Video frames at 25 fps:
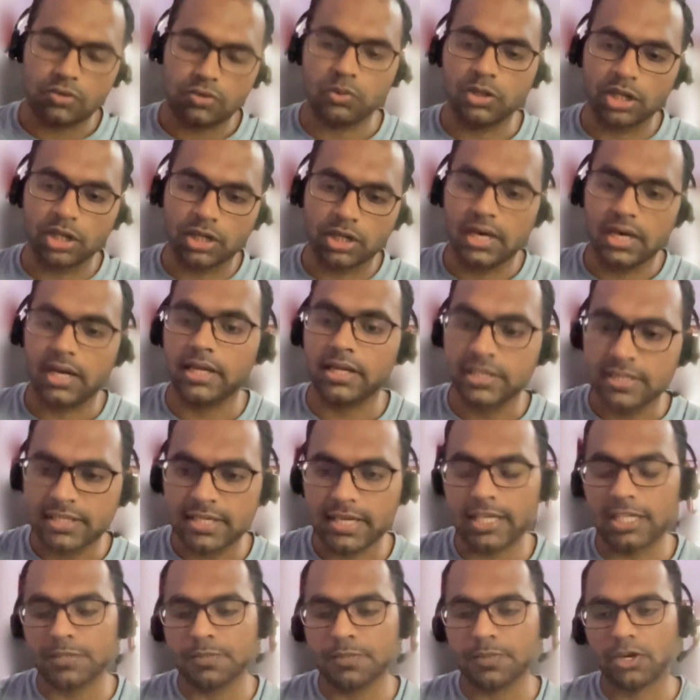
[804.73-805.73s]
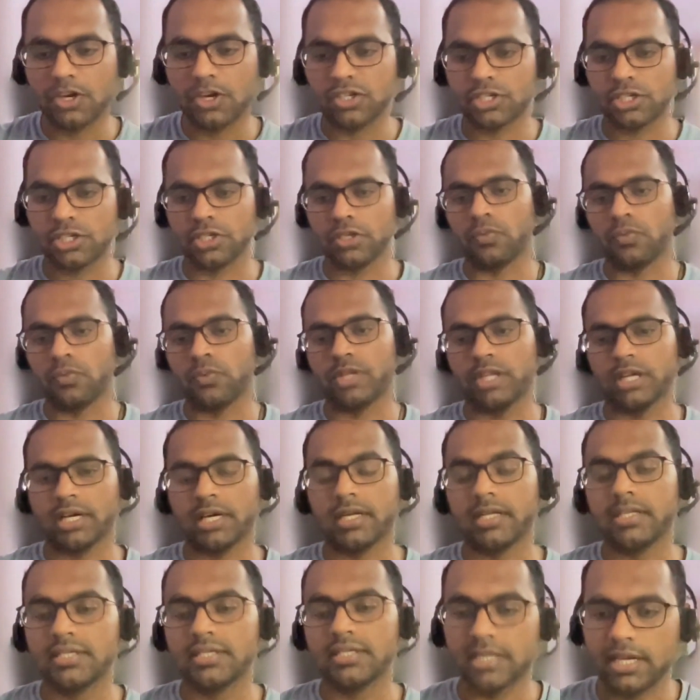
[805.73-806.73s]
the current sales process or with the
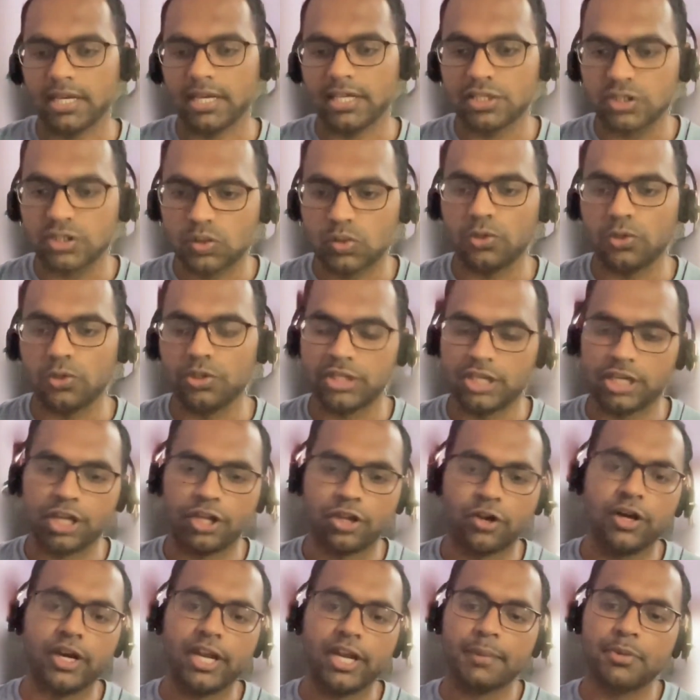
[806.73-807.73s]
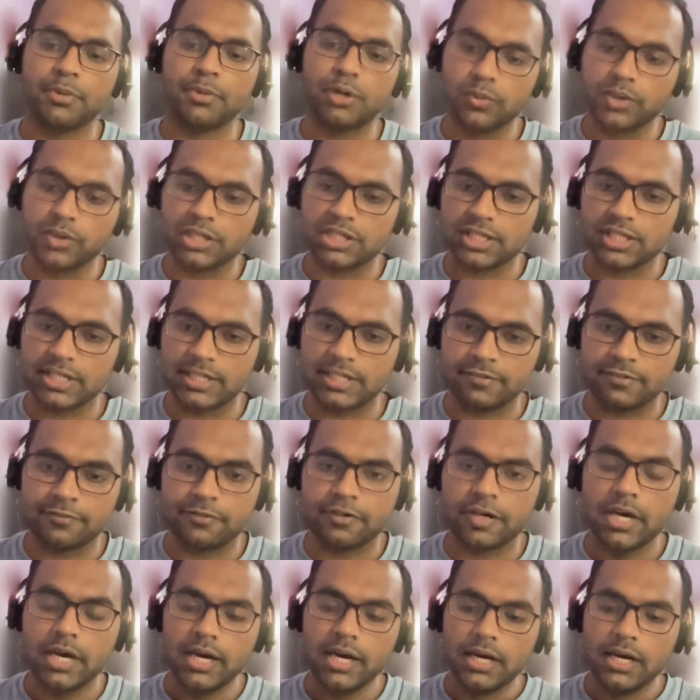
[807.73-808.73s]
current sales tools that you're not able to achieve
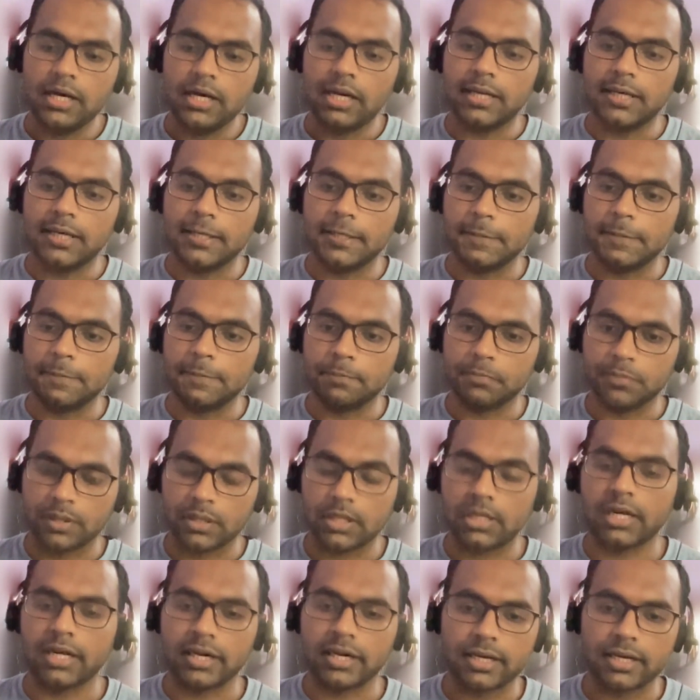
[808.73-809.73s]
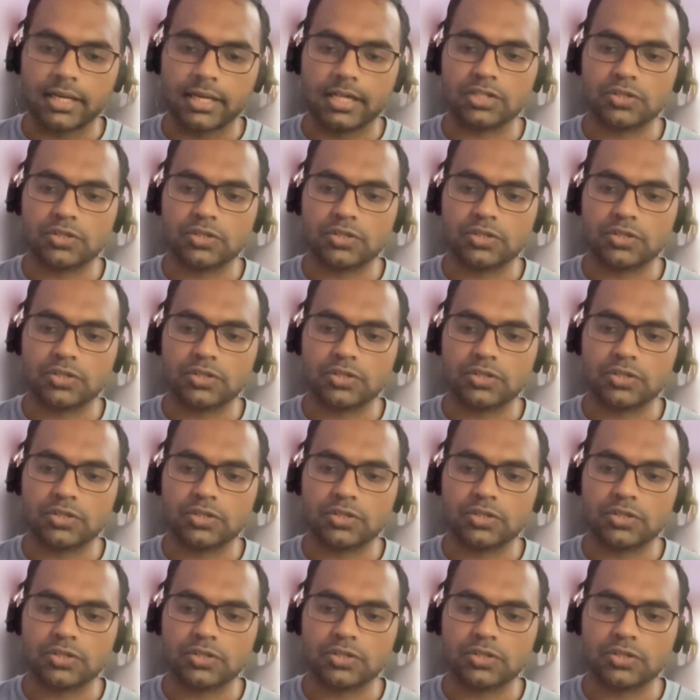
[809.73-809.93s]
currently?